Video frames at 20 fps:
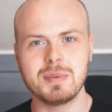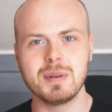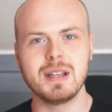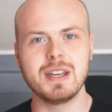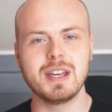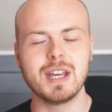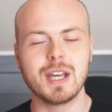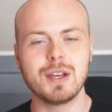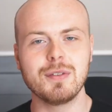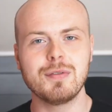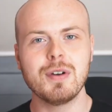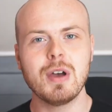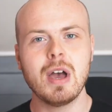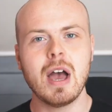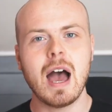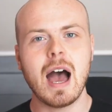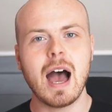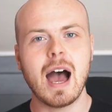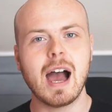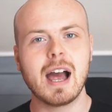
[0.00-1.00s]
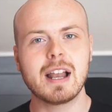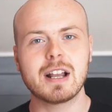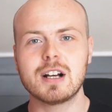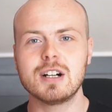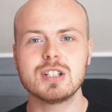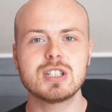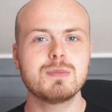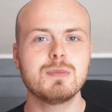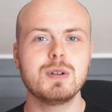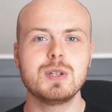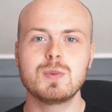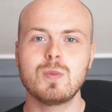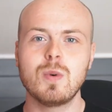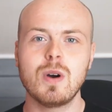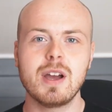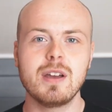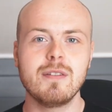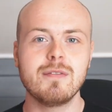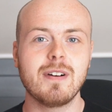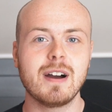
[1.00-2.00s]
believe, and customers
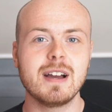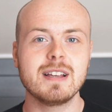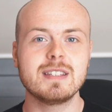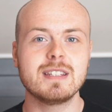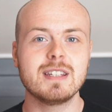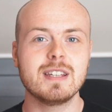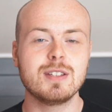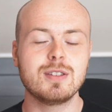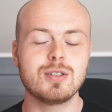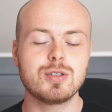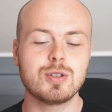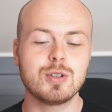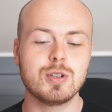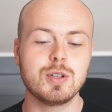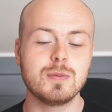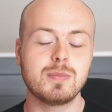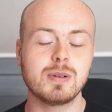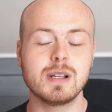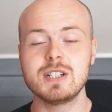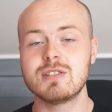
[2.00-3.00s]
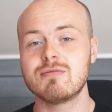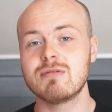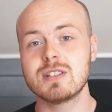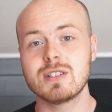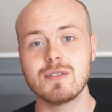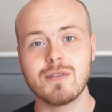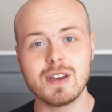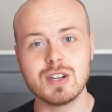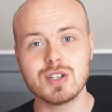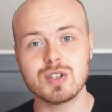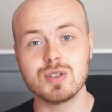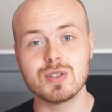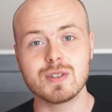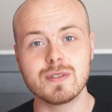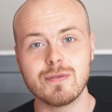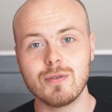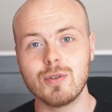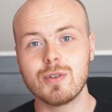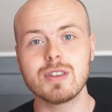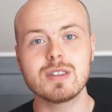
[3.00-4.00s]
were invited to place reservations
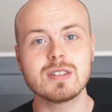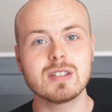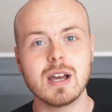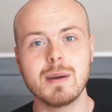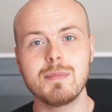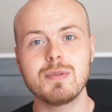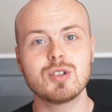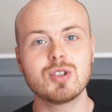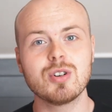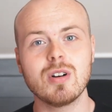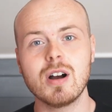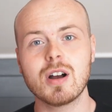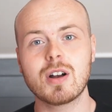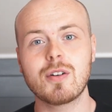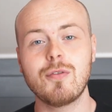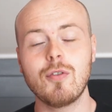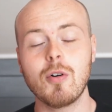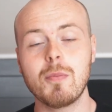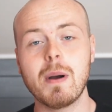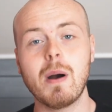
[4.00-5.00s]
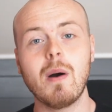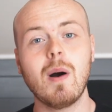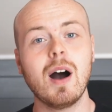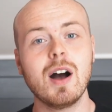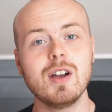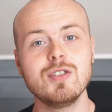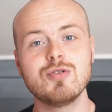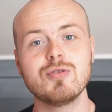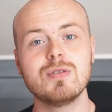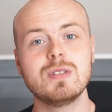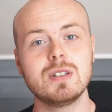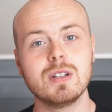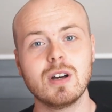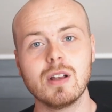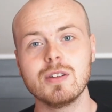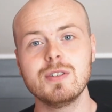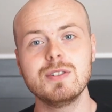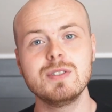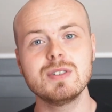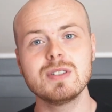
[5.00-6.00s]
for the Cybertruck for about
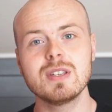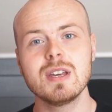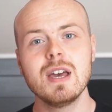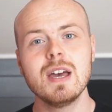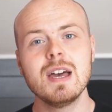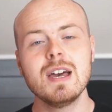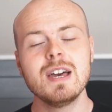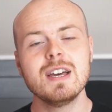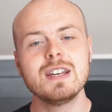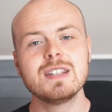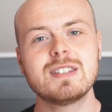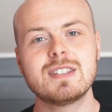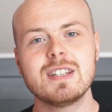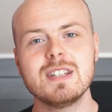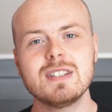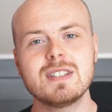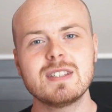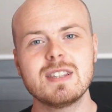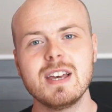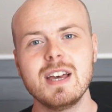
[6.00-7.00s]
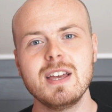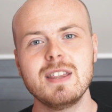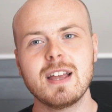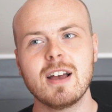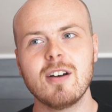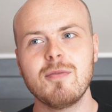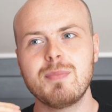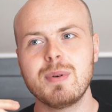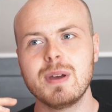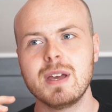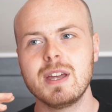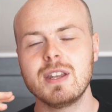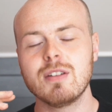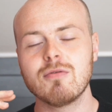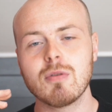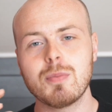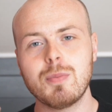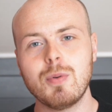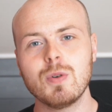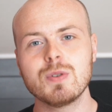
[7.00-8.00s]
$100. Since then, there have
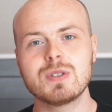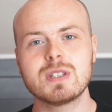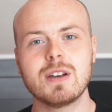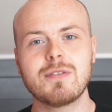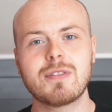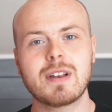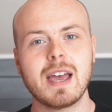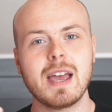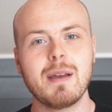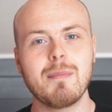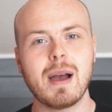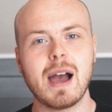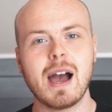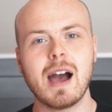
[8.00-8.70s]
been reports that have came